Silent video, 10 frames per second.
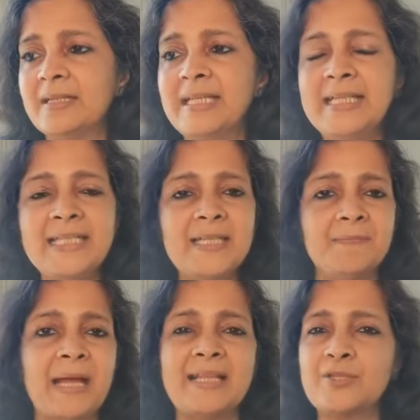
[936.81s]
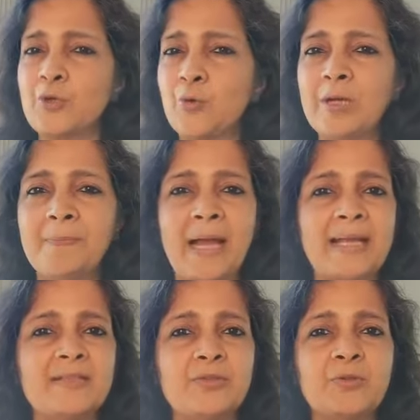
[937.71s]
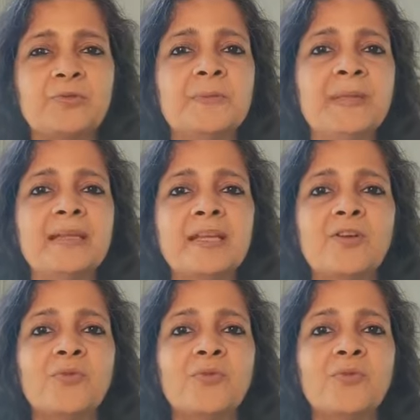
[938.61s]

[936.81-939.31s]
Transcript: Heating pads, cold packs, depending